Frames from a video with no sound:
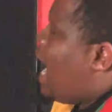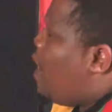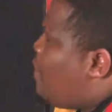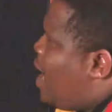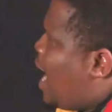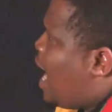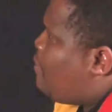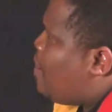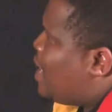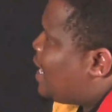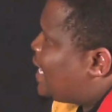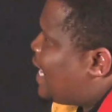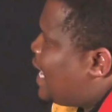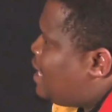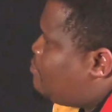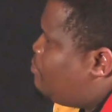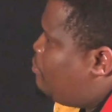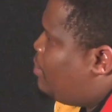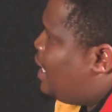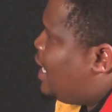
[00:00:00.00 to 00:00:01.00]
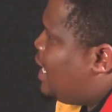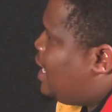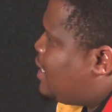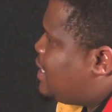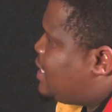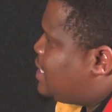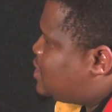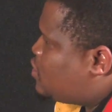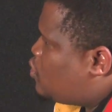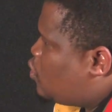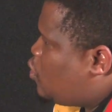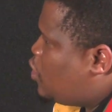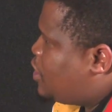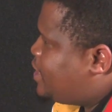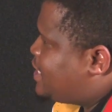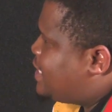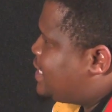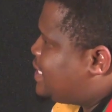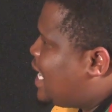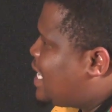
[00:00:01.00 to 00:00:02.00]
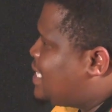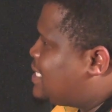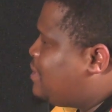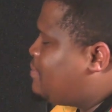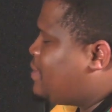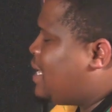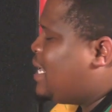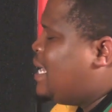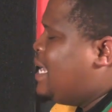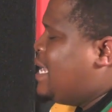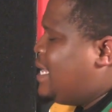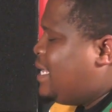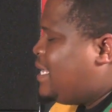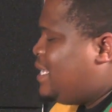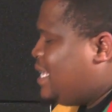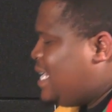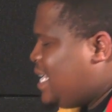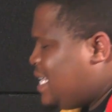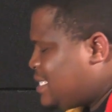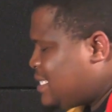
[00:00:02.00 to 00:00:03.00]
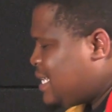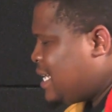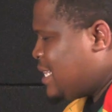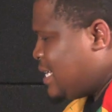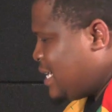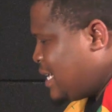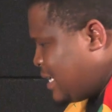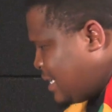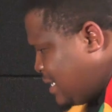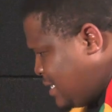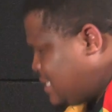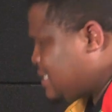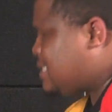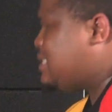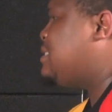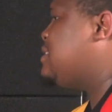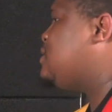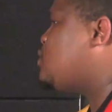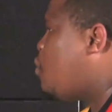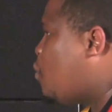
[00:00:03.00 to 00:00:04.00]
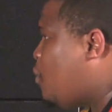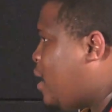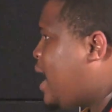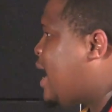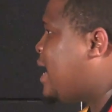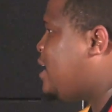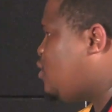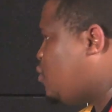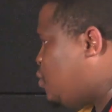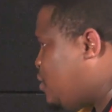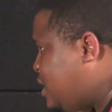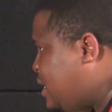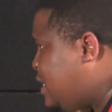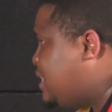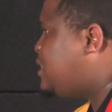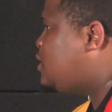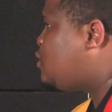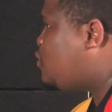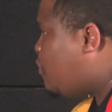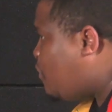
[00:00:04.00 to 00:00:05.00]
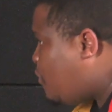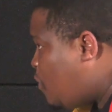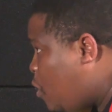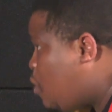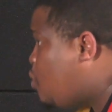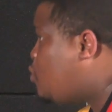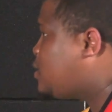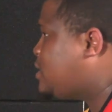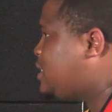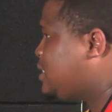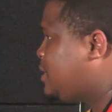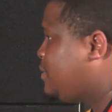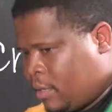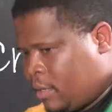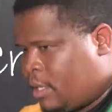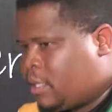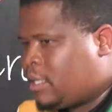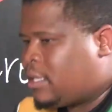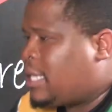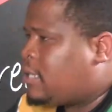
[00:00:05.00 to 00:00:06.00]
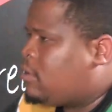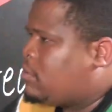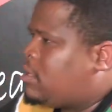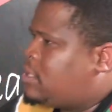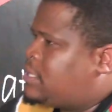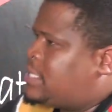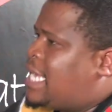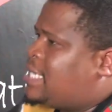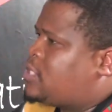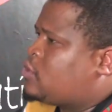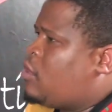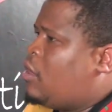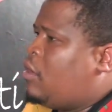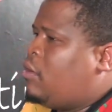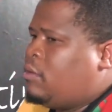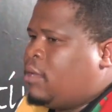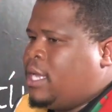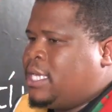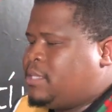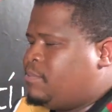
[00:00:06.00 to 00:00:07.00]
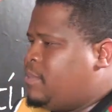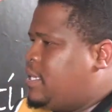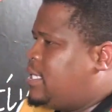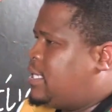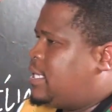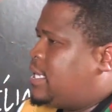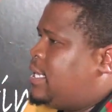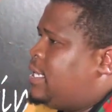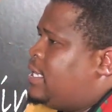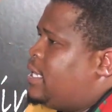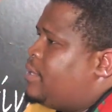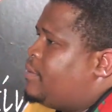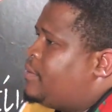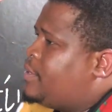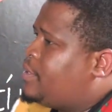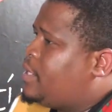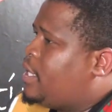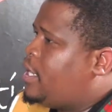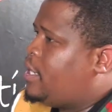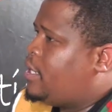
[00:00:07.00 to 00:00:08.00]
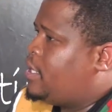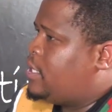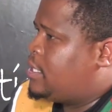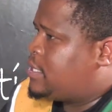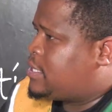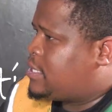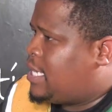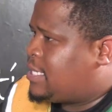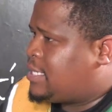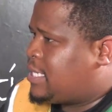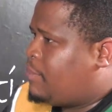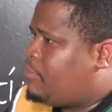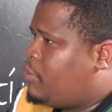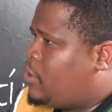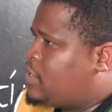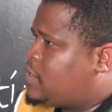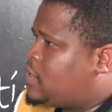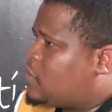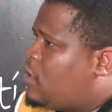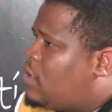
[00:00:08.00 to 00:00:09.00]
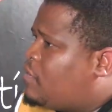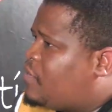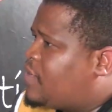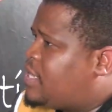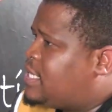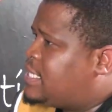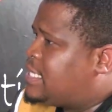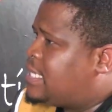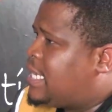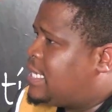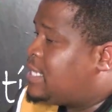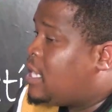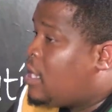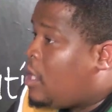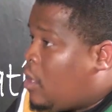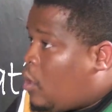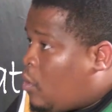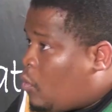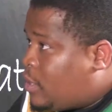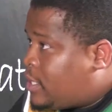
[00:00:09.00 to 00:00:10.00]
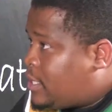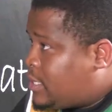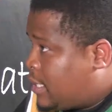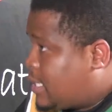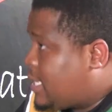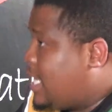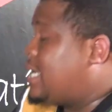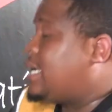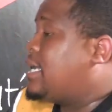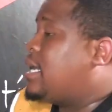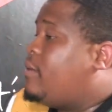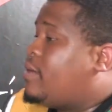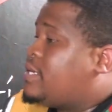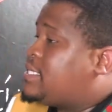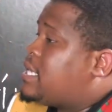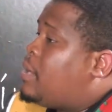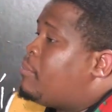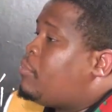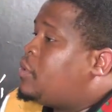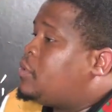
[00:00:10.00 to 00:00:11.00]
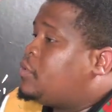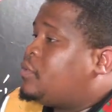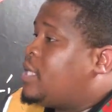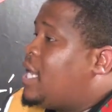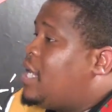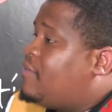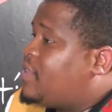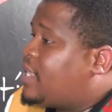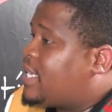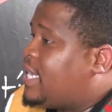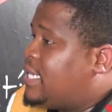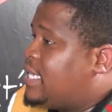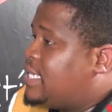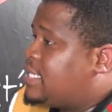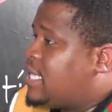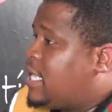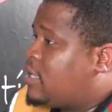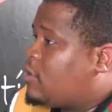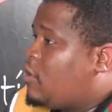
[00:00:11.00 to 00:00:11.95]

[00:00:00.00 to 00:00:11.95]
our game plan is to conscientize them that these are the reasons why you need to vote. The SASCO has made it clear in its National Policy Conference that we're declaring our support to the African National